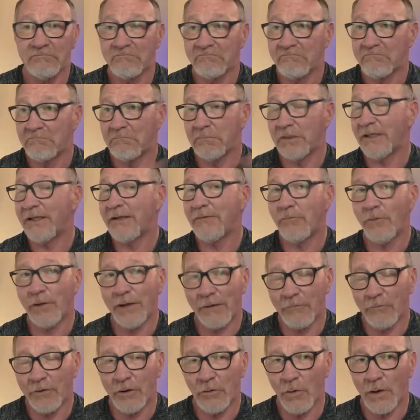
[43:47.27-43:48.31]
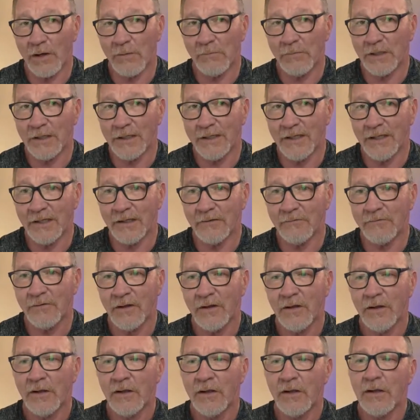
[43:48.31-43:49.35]
believe whatever you want to believe,
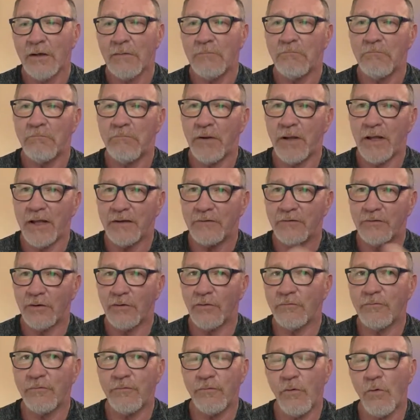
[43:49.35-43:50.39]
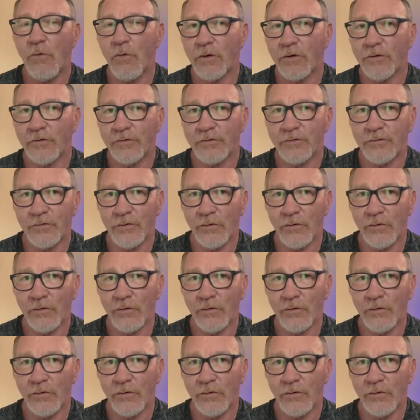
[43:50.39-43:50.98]
but don't force